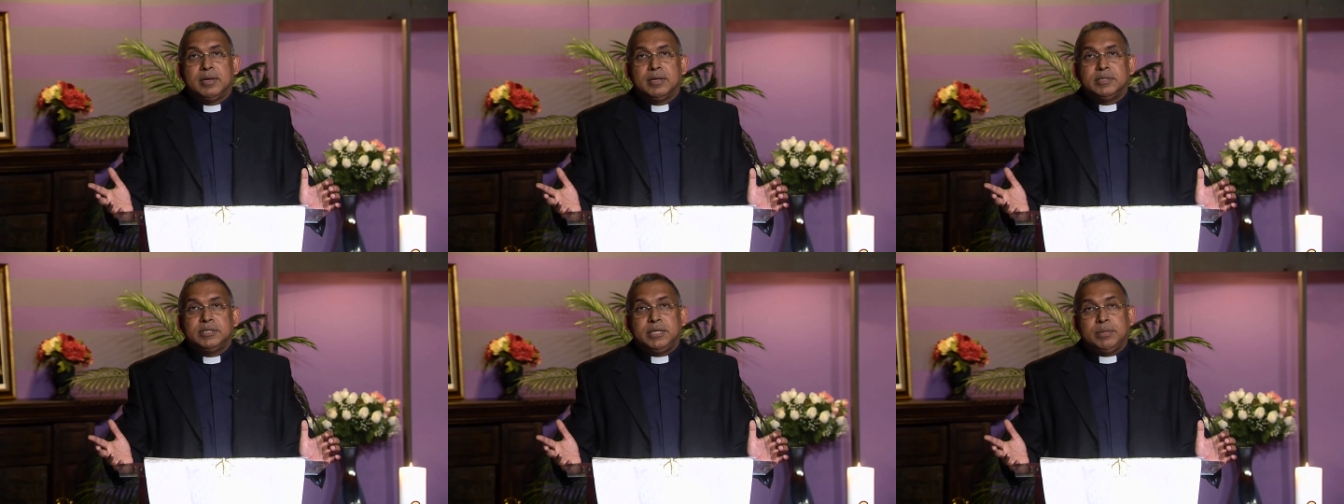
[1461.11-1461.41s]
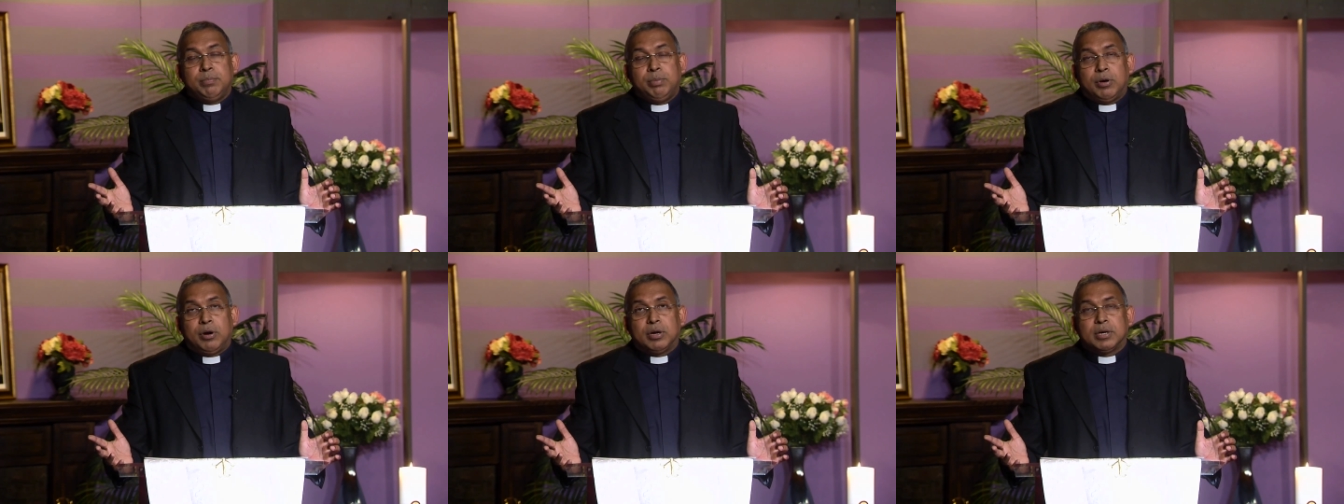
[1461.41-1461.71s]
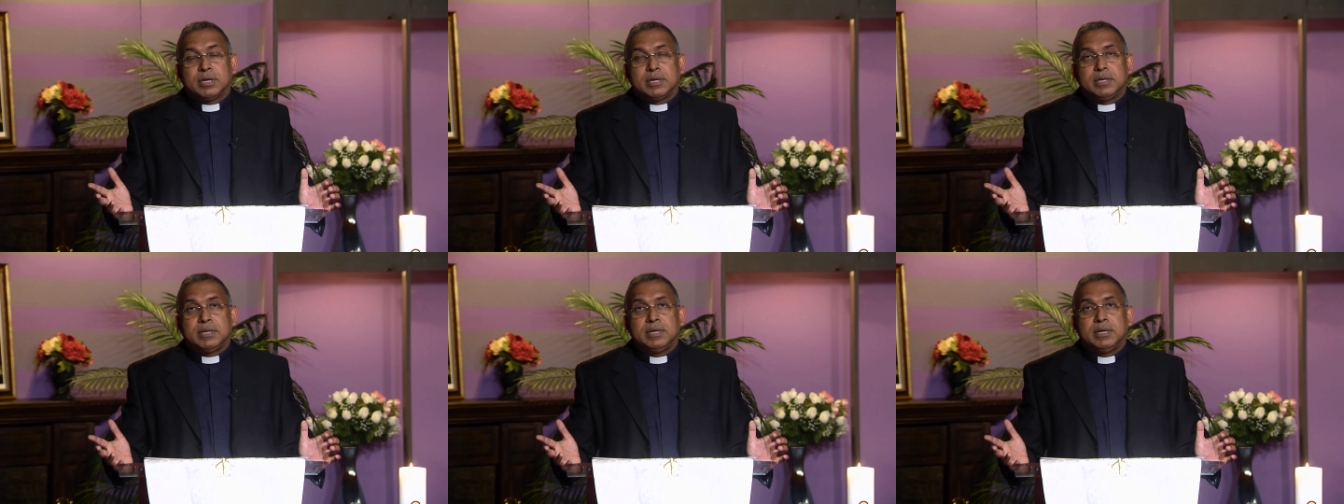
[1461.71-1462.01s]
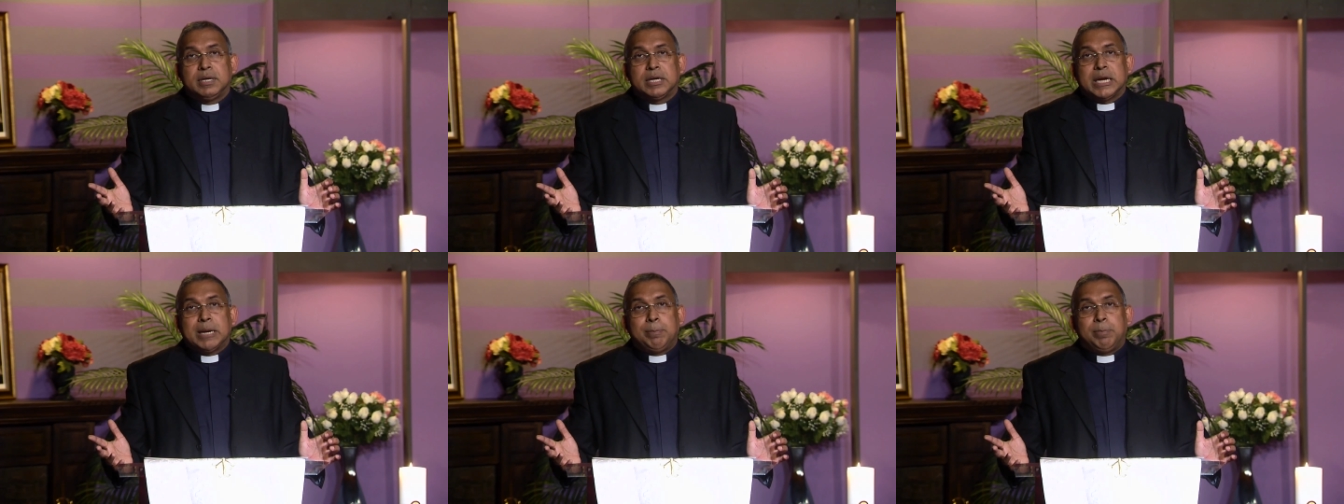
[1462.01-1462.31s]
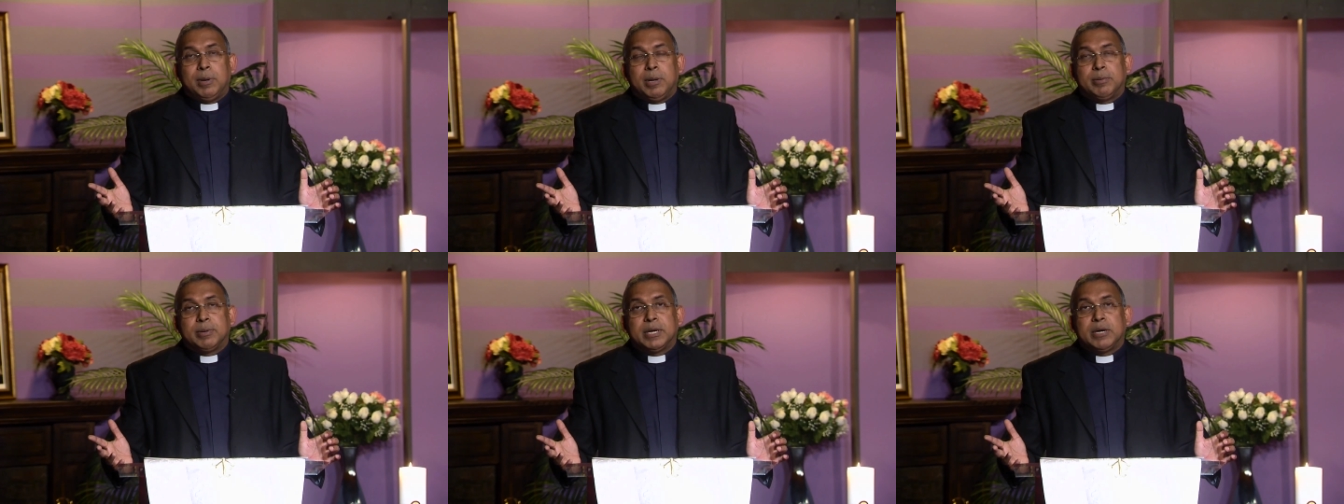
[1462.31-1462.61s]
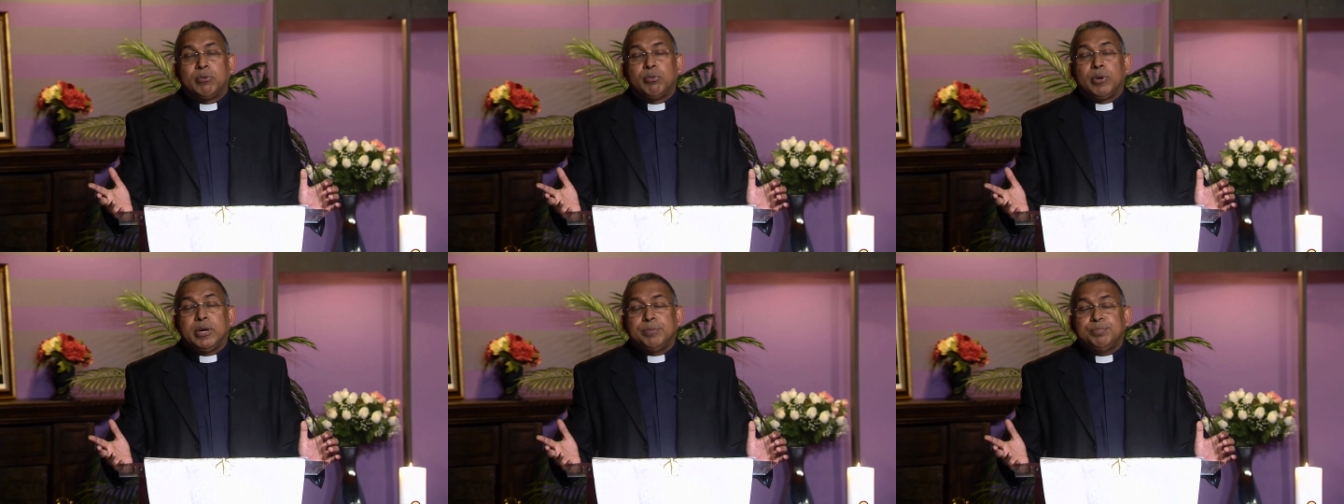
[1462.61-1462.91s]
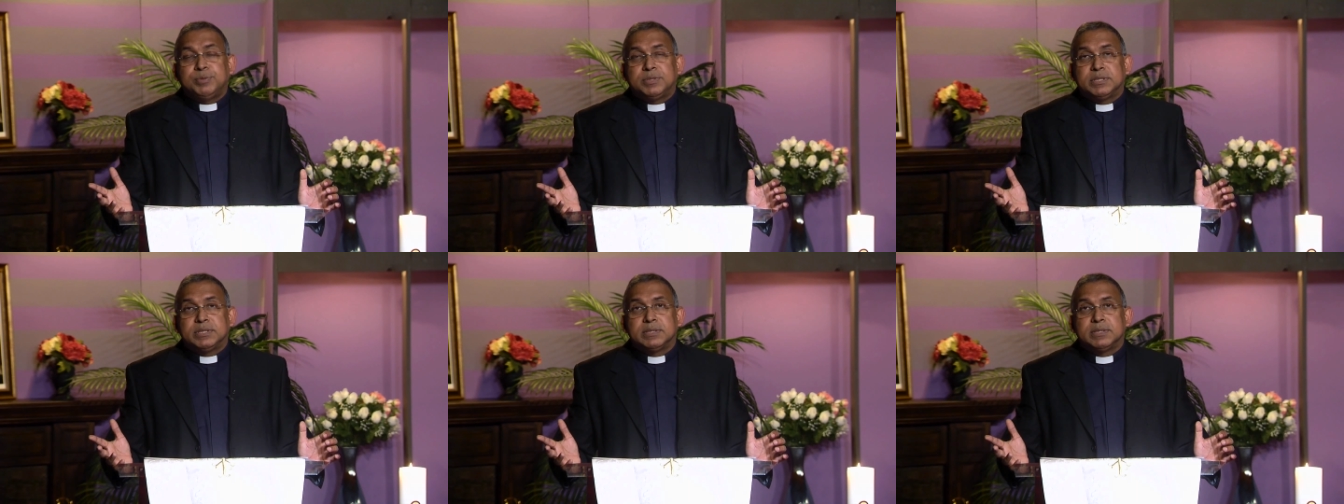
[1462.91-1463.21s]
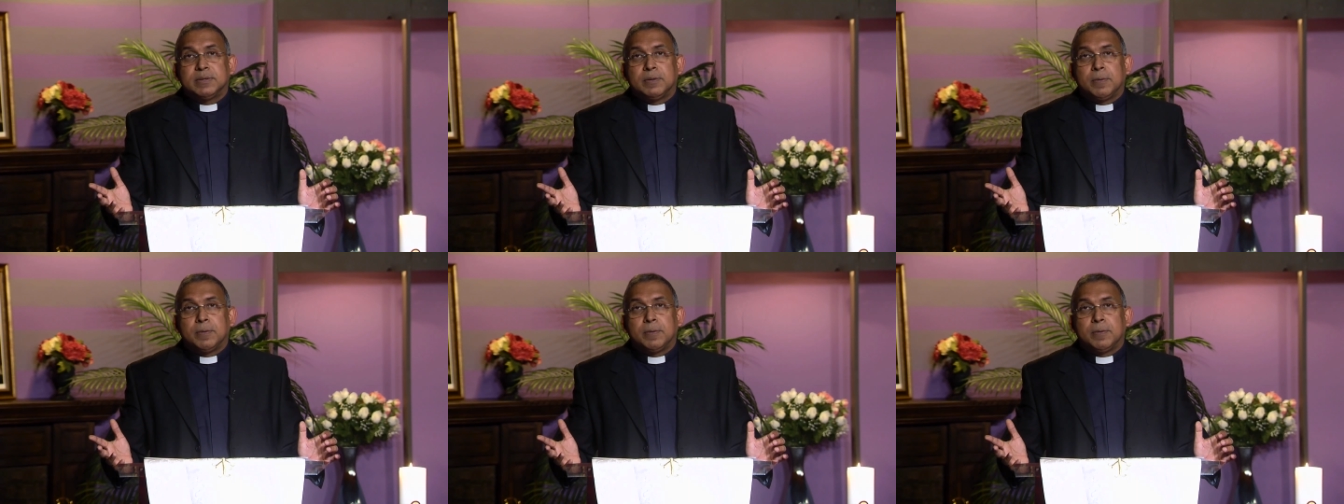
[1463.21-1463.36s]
She broke a couple of her ribs,